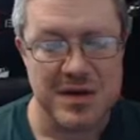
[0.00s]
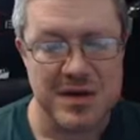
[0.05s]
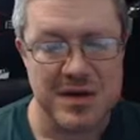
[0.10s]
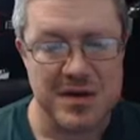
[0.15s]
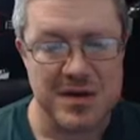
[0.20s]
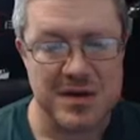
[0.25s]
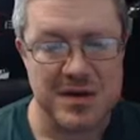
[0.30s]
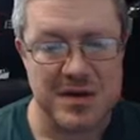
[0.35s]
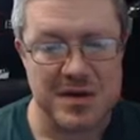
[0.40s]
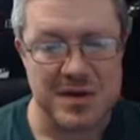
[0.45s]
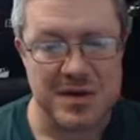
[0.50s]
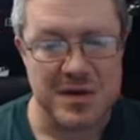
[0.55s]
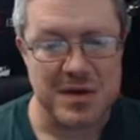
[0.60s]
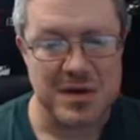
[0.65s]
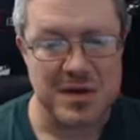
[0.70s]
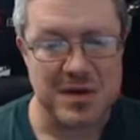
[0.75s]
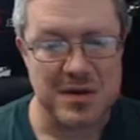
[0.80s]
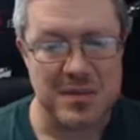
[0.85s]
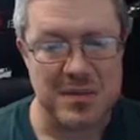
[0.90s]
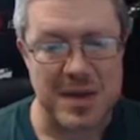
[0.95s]

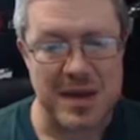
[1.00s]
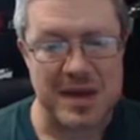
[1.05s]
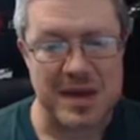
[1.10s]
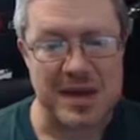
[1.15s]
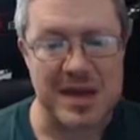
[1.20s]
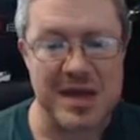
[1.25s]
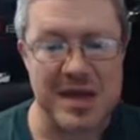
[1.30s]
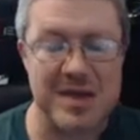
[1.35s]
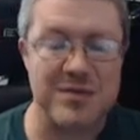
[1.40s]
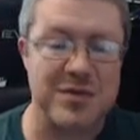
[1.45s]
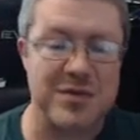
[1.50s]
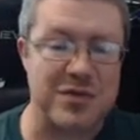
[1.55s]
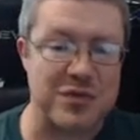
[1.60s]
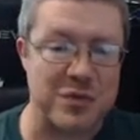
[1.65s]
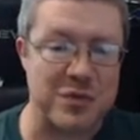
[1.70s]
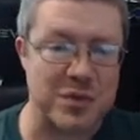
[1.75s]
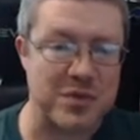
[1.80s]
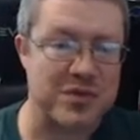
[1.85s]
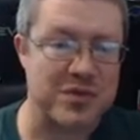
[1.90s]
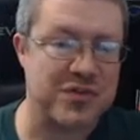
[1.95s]
Heaven's
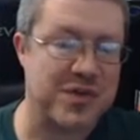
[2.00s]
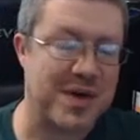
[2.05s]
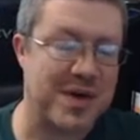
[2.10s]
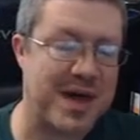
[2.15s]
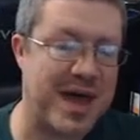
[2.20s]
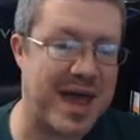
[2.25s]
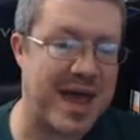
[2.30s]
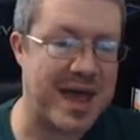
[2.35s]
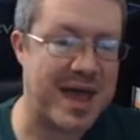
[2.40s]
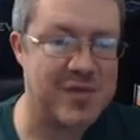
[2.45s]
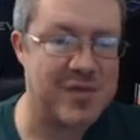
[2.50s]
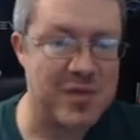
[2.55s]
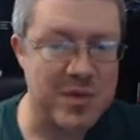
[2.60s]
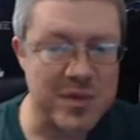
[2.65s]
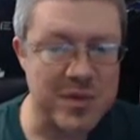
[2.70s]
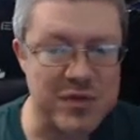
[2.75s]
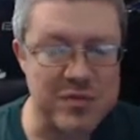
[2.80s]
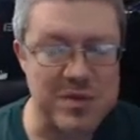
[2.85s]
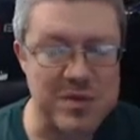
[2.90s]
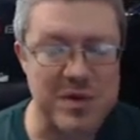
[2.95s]
Word, so I haven't really
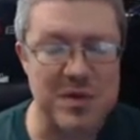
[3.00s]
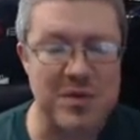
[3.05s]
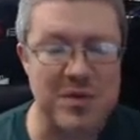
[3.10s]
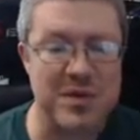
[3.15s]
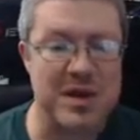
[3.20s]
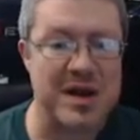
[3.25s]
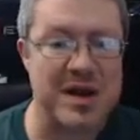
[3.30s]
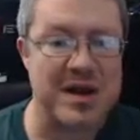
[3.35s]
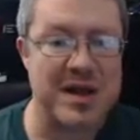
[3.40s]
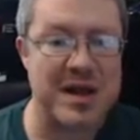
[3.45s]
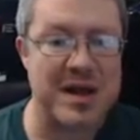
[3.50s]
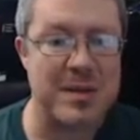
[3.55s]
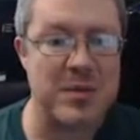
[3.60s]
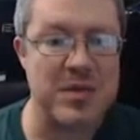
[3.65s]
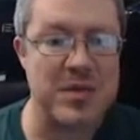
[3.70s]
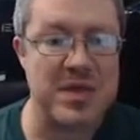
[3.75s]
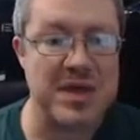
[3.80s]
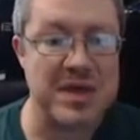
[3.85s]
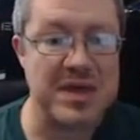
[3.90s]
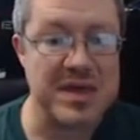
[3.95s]
spent a whole lot of time with
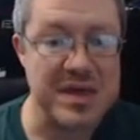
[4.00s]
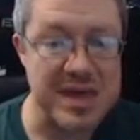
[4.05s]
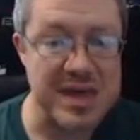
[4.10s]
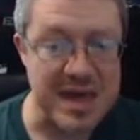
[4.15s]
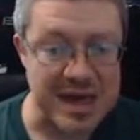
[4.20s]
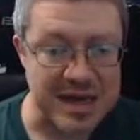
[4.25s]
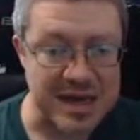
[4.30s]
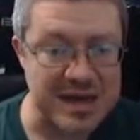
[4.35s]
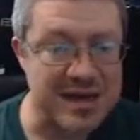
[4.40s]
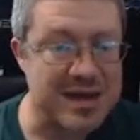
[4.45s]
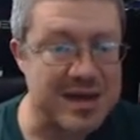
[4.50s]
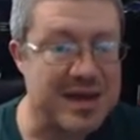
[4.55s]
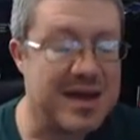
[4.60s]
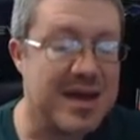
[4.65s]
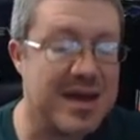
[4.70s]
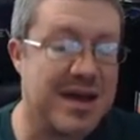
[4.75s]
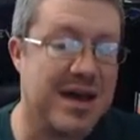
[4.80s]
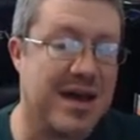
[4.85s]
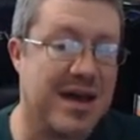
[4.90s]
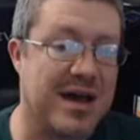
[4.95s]
it yet.
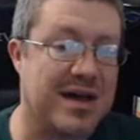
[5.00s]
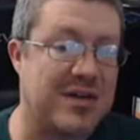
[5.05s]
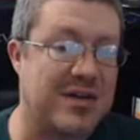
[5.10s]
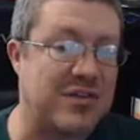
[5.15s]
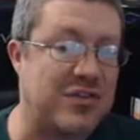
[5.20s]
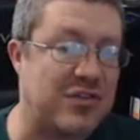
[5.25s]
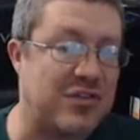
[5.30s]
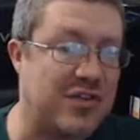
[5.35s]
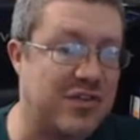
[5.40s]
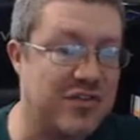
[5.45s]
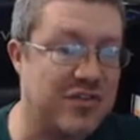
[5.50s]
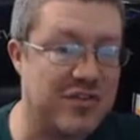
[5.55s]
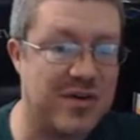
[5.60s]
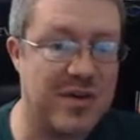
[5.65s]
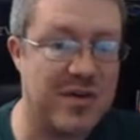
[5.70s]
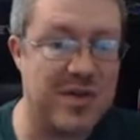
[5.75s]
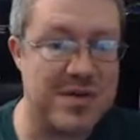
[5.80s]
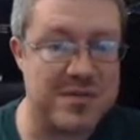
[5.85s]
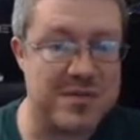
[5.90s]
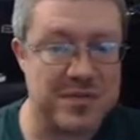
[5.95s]
I just started
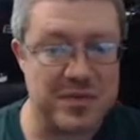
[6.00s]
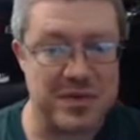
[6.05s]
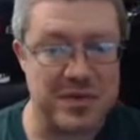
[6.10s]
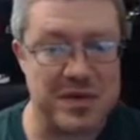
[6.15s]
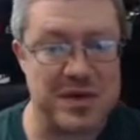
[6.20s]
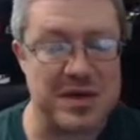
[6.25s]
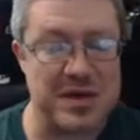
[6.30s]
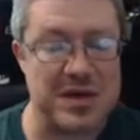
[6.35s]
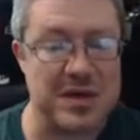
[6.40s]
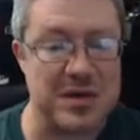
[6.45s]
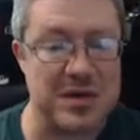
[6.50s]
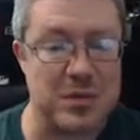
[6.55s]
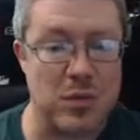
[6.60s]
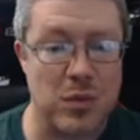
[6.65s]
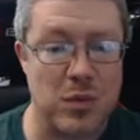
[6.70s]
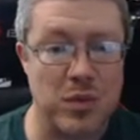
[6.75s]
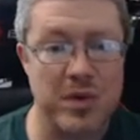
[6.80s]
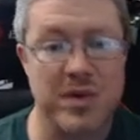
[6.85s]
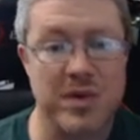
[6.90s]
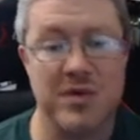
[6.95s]
leveling
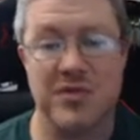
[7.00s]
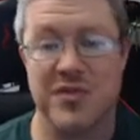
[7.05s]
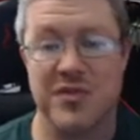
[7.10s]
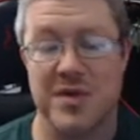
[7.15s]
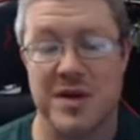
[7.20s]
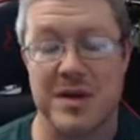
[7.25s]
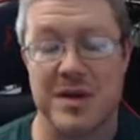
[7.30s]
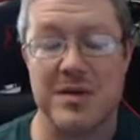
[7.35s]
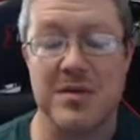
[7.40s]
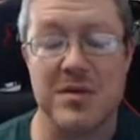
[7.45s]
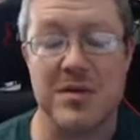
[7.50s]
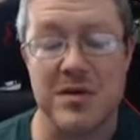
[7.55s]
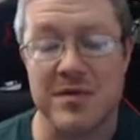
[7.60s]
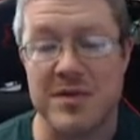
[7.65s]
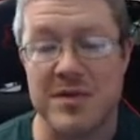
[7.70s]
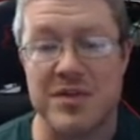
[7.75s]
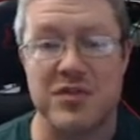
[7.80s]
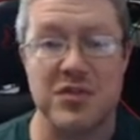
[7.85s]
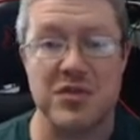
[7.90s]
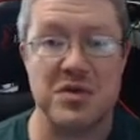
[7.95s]
Warrior so I can
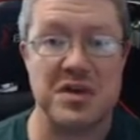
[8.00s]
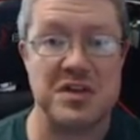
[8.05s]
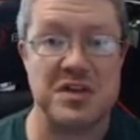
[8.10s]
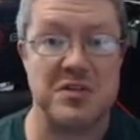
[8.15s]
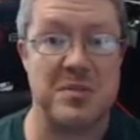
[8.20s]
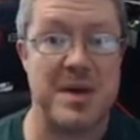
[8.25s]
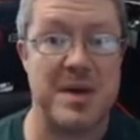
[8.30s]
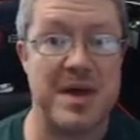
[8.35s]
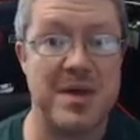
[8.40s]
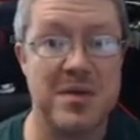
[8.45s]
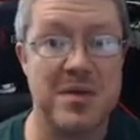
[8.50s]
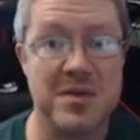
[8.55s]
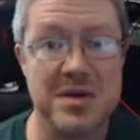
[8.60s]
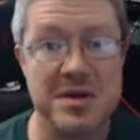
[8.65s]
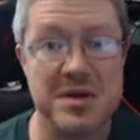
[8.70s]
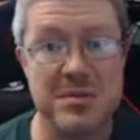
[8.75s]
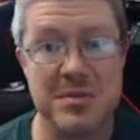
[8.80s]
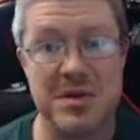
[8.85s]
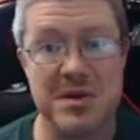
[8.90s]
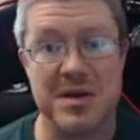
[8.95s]
eventually get to
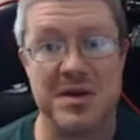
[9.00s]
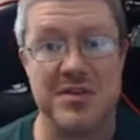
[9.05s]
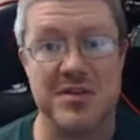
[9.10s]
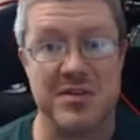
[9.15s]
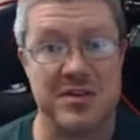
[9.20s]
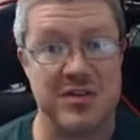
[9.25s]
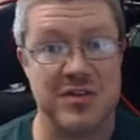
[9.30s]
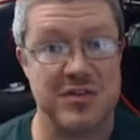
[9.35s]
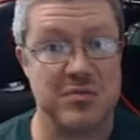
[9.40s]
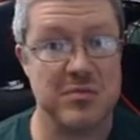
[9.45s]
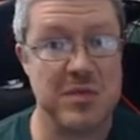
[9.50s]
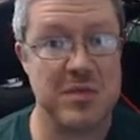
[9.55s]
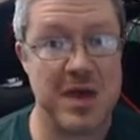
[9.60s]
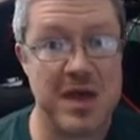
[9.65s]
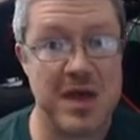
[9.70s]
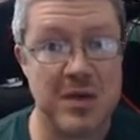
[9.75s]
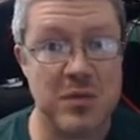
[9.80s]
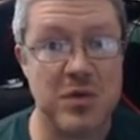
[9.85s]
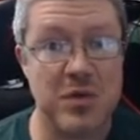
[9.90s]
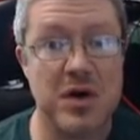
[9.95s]
Paladin because I just kind
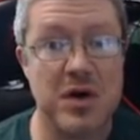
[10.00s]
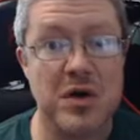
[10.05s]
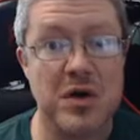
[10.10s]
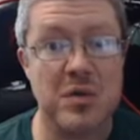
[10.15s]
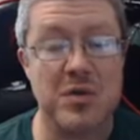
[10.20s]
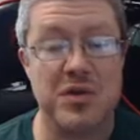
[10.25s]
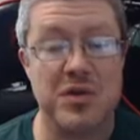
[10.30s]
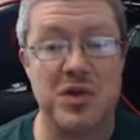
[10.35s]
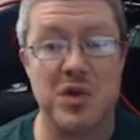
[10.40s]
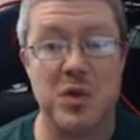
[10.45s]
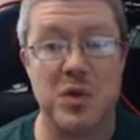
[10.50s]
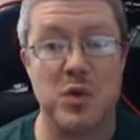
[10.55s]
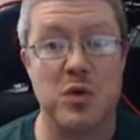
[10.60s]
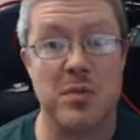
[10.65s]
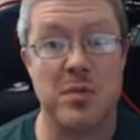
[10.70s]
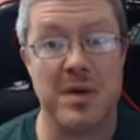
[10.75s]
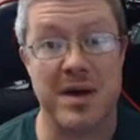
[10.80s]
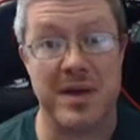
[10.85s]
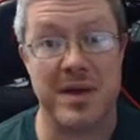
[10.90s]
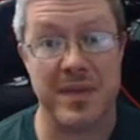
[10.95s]
of want to know what the lore
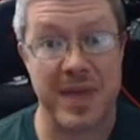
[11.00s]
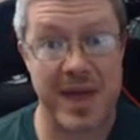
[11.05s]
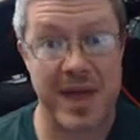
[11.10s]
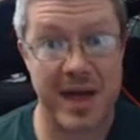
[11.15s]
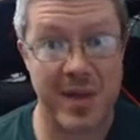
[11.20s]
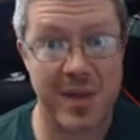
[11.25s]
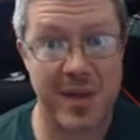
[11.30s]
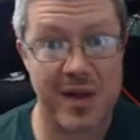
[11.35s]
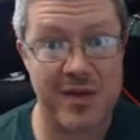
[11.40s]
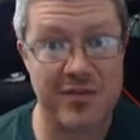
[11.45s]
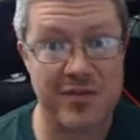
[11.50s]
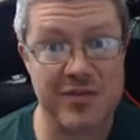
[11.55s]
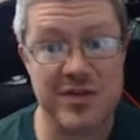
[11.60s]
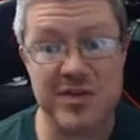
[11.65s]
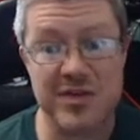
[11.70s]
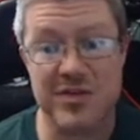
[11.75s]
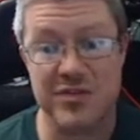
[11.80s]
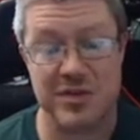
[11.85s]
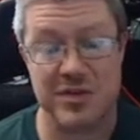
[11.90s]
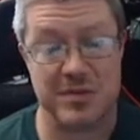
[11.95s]
behind that class
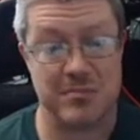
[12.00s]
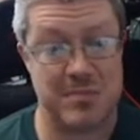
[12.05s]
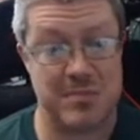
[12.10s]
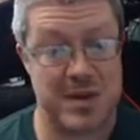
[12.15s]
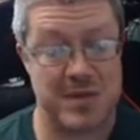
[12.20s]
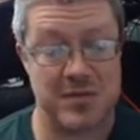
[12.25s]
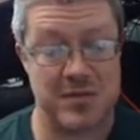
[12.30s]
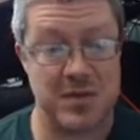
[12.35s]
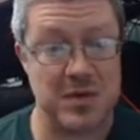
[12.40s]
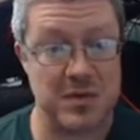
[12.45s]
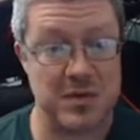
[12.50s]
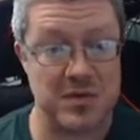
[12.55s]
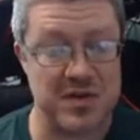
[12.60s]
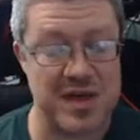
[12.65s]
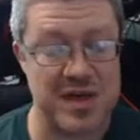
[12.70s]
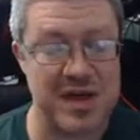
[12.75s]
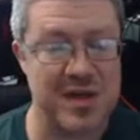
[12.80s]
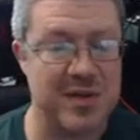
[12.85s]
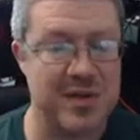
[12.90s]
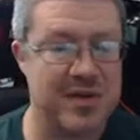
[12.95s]
is and have another
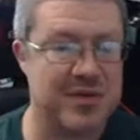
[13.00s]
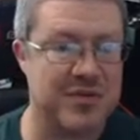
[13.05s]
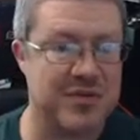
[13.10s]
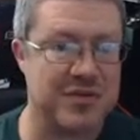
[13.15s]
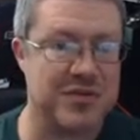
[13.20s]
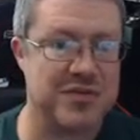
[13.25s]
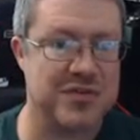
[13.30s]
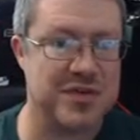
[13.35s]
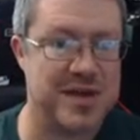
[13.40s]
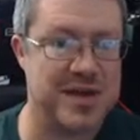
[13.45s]
tank classes.